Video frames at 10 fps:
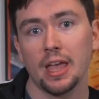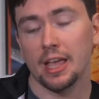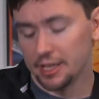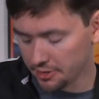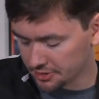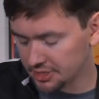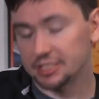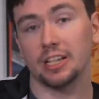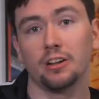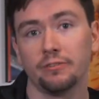He used a
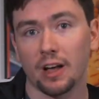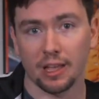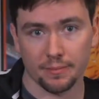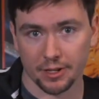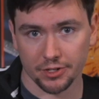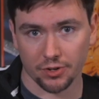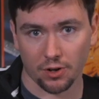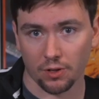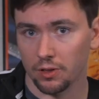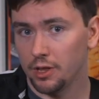single volume
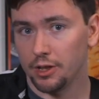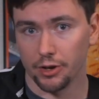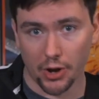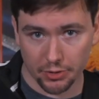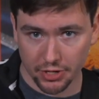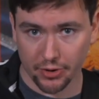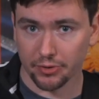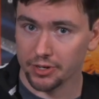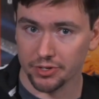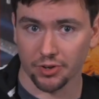control, no tone
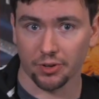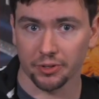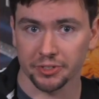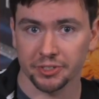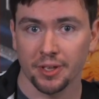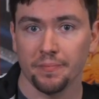controls,